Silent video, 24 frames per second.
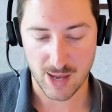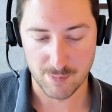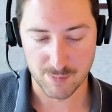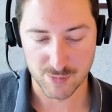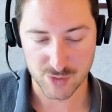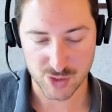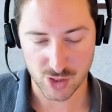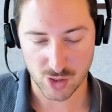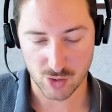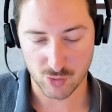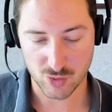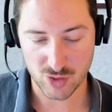
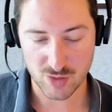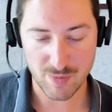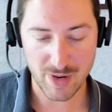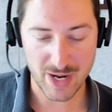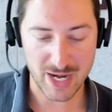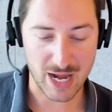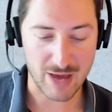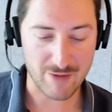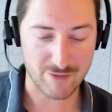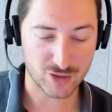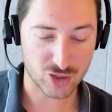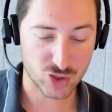So you
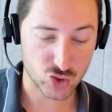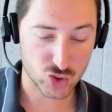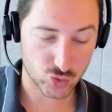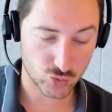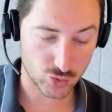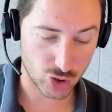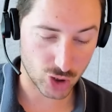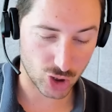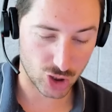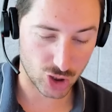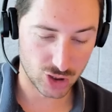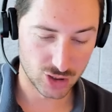might have a
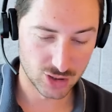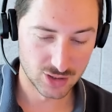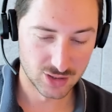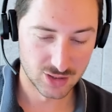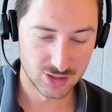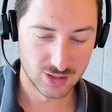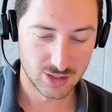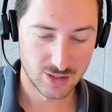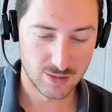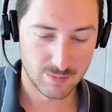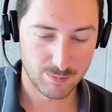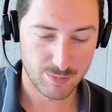control,
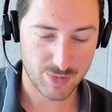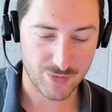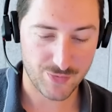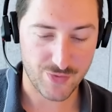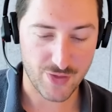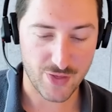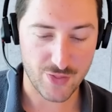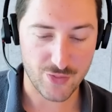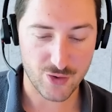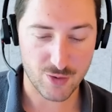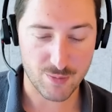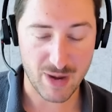but
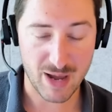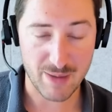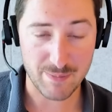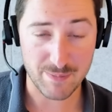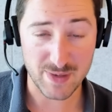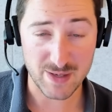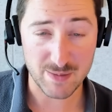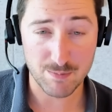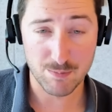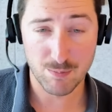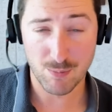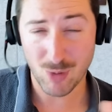then there might
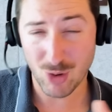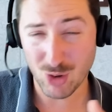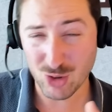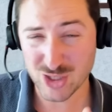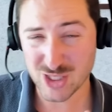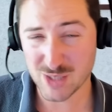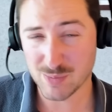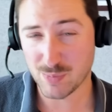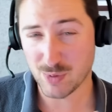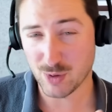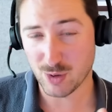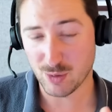be
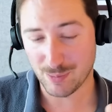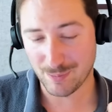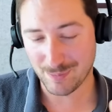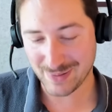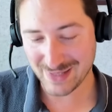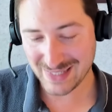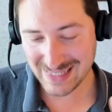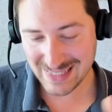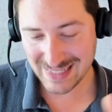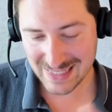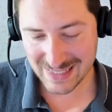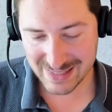multiple
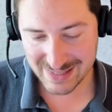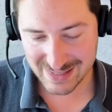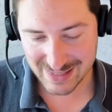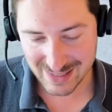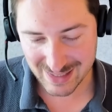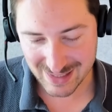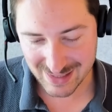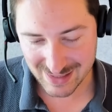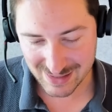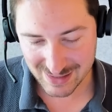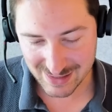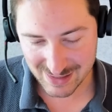
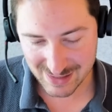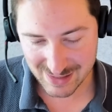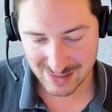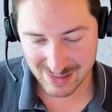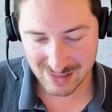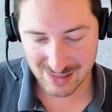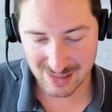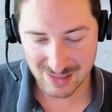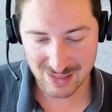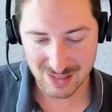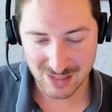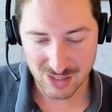
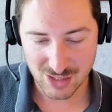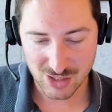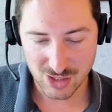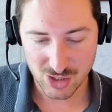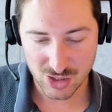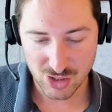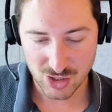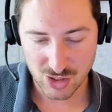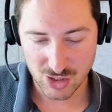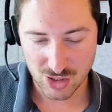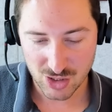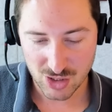pieces
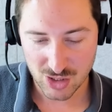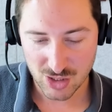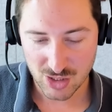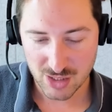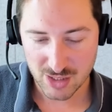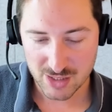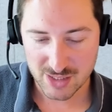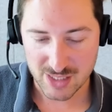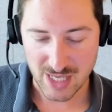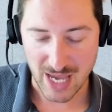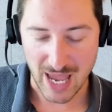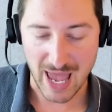
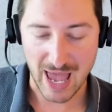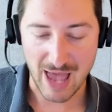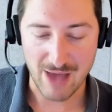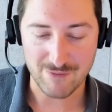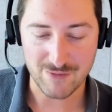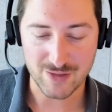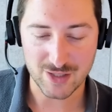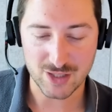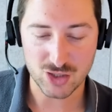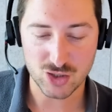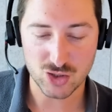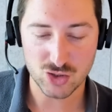to
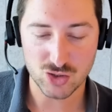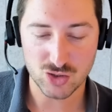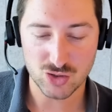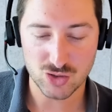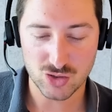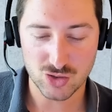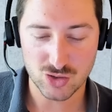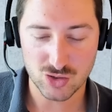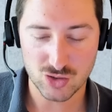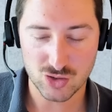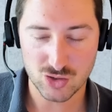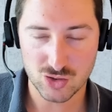
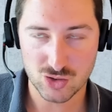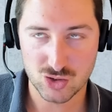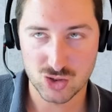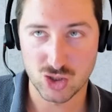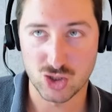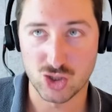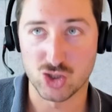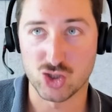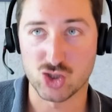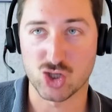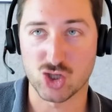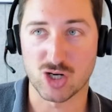
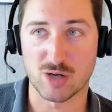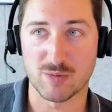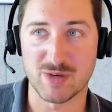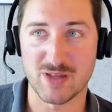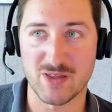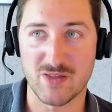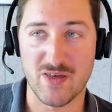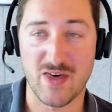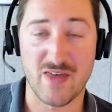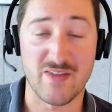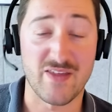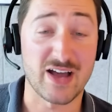
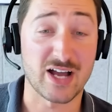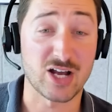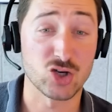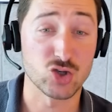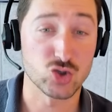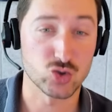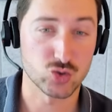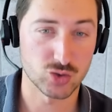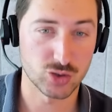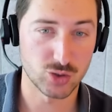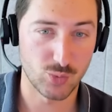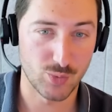determine that that
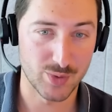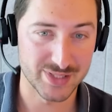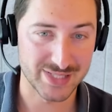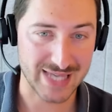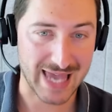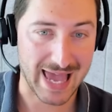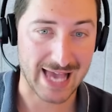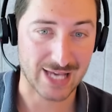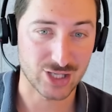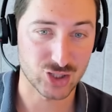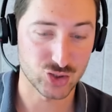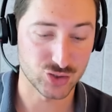control was
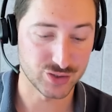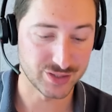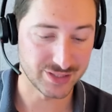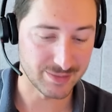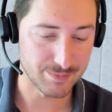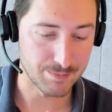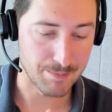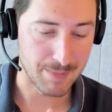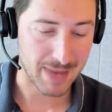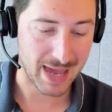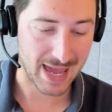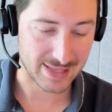actually
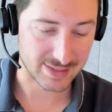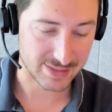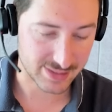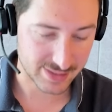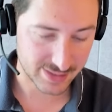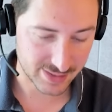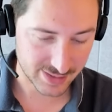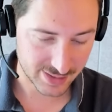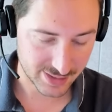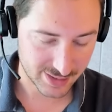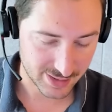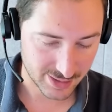
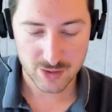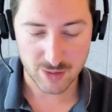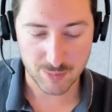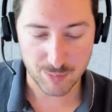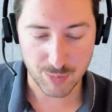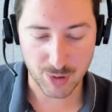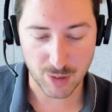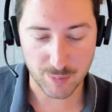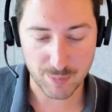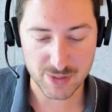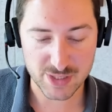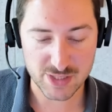met. The
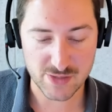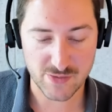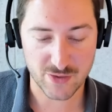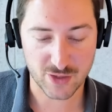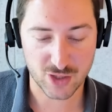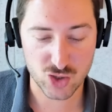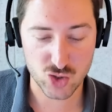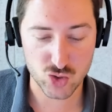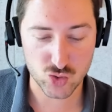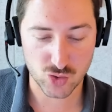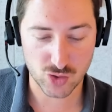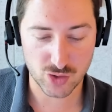purpose of the
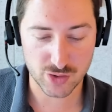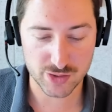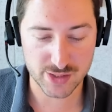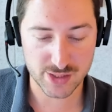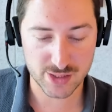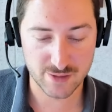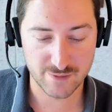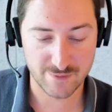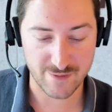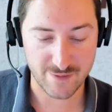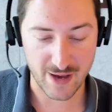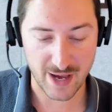control is
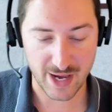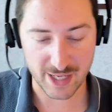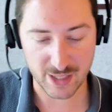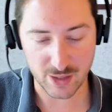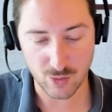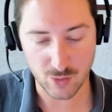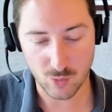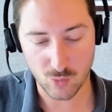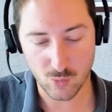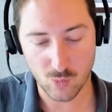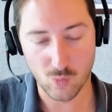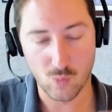to define
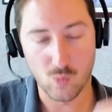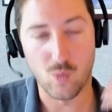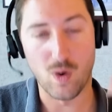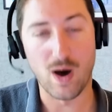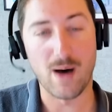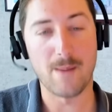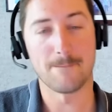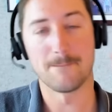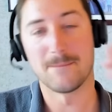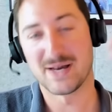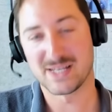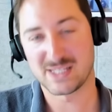
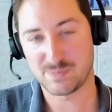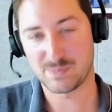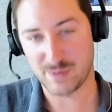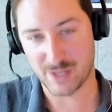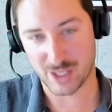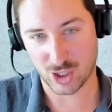what must be